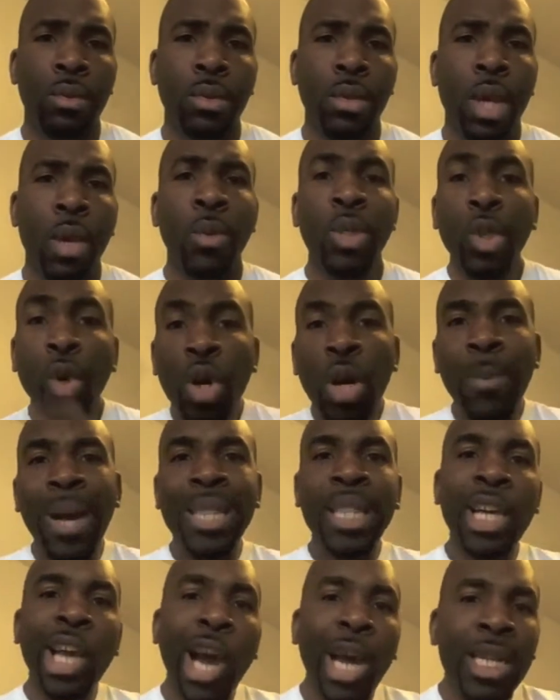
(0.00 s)
We talk about
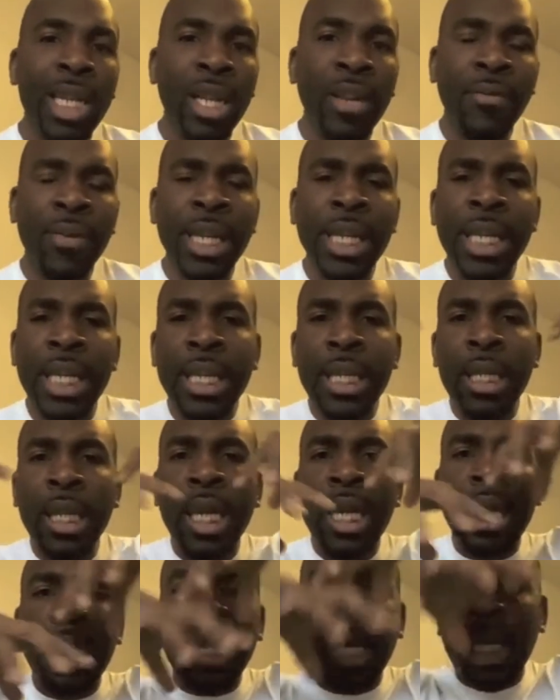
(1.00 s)
the Garden of Eden
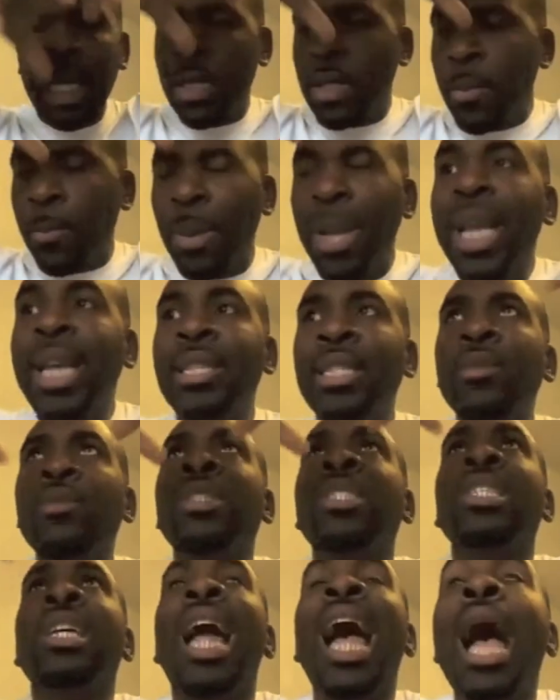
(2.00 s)
as a place, it
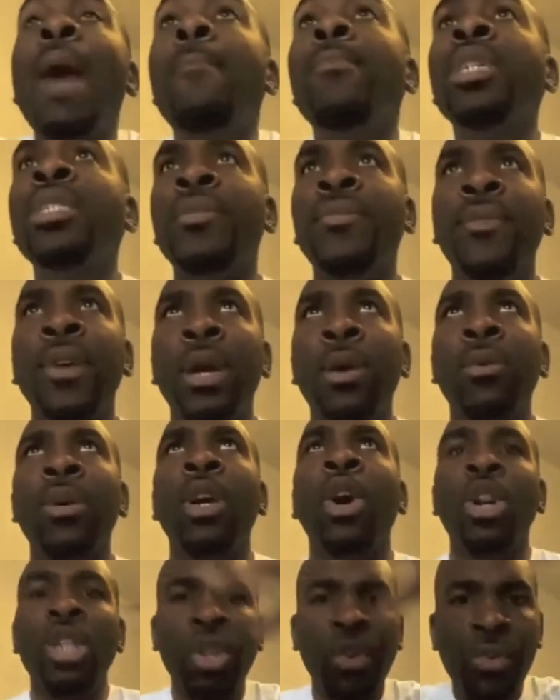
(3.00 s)
was an atmosphere where
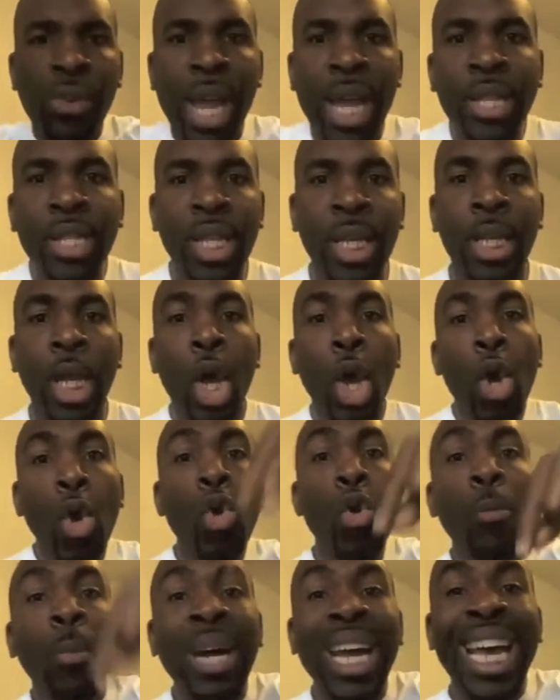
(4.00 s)
God created.
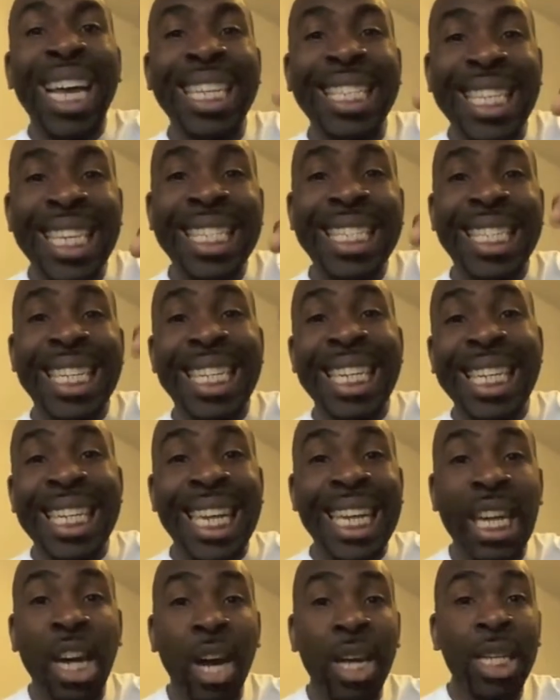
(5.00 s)
Uber existed in the
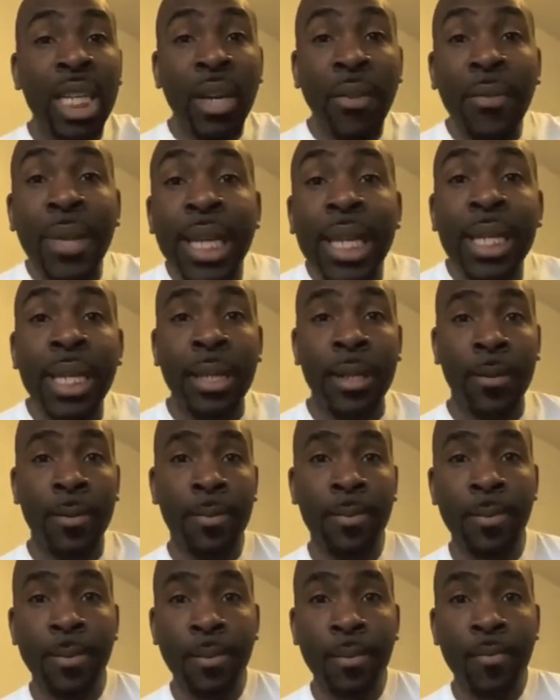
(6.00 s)
Garden of Eden.
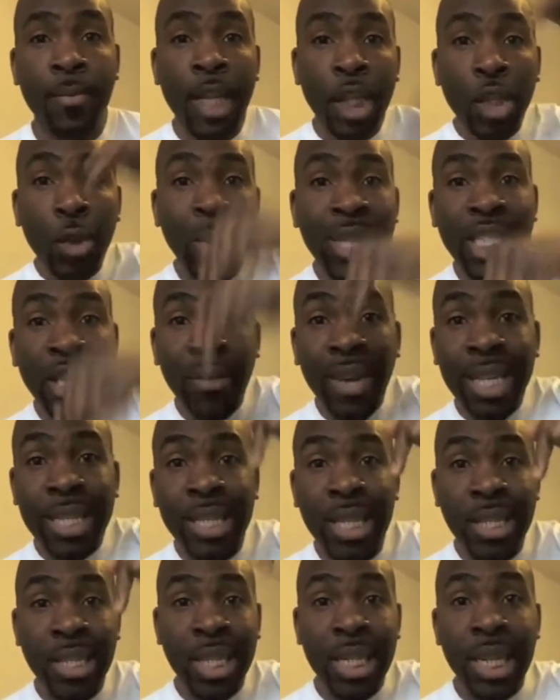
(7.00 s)
Twitter
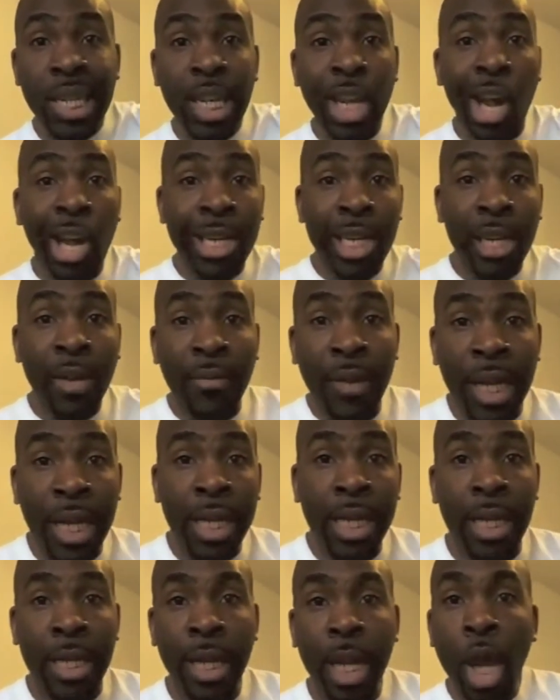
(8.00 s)
existed in the Garden of
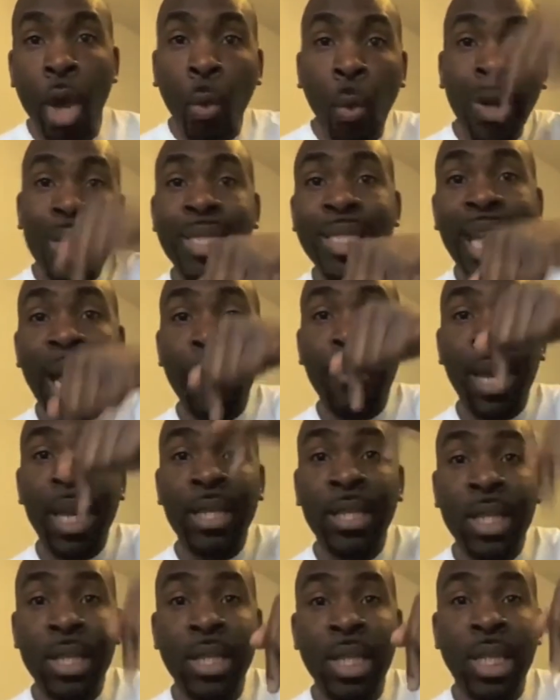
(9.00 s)
Eden. WhatsApp
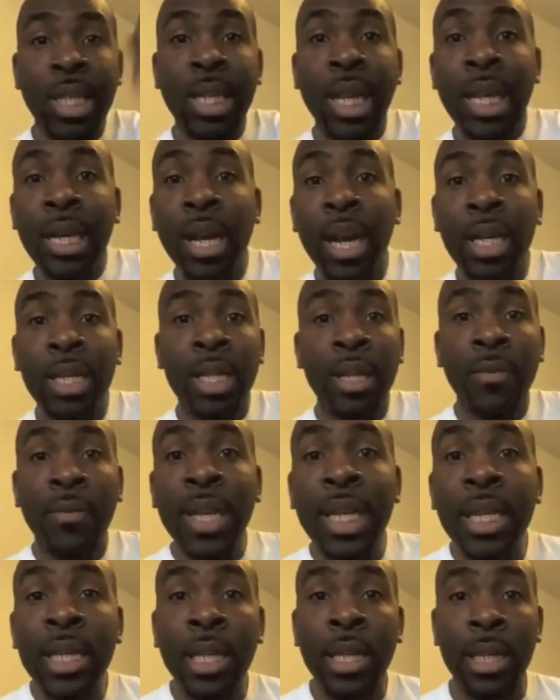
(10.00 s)
existed in that Garden of
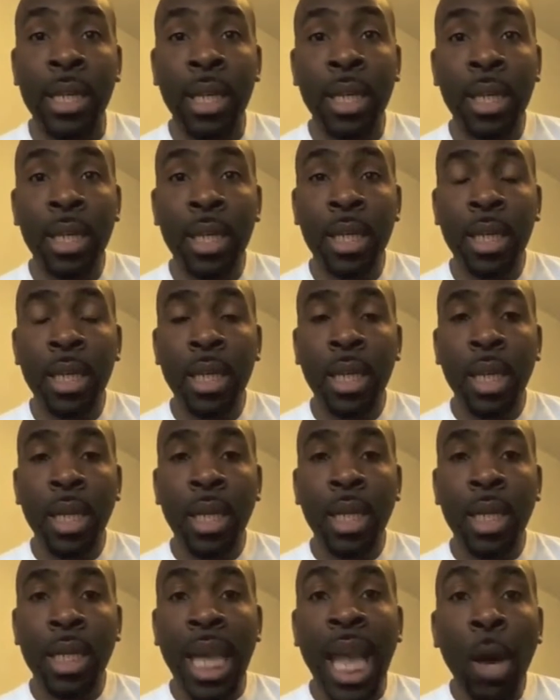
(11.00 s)
Eden.
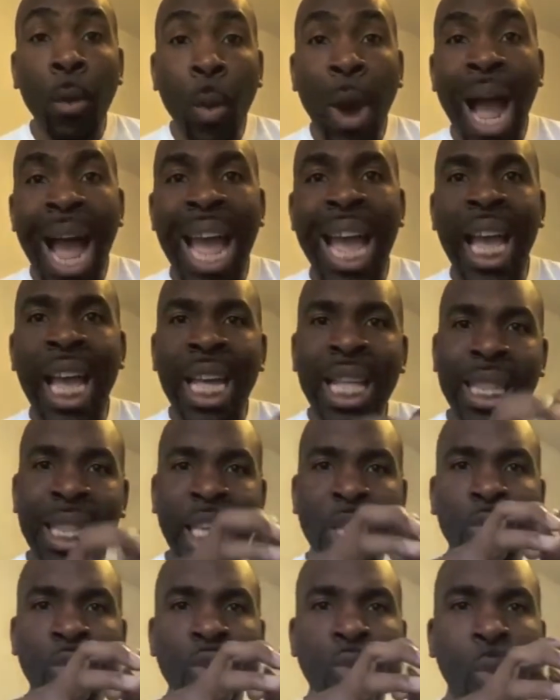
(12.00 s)
Yeah, why?
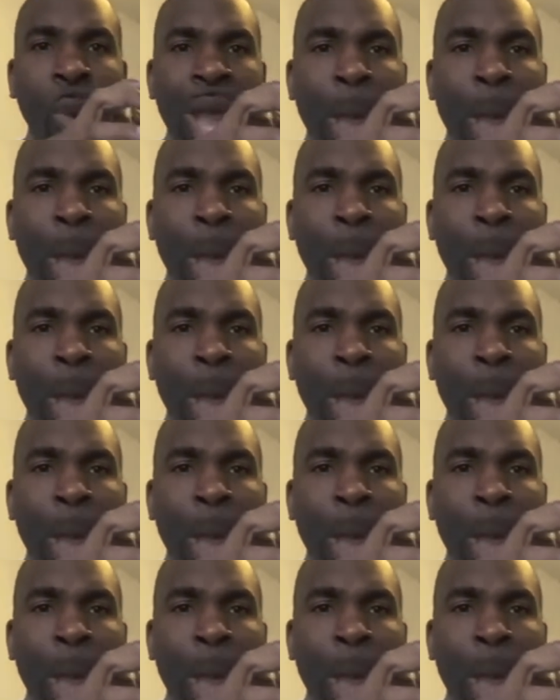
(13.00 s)
This was where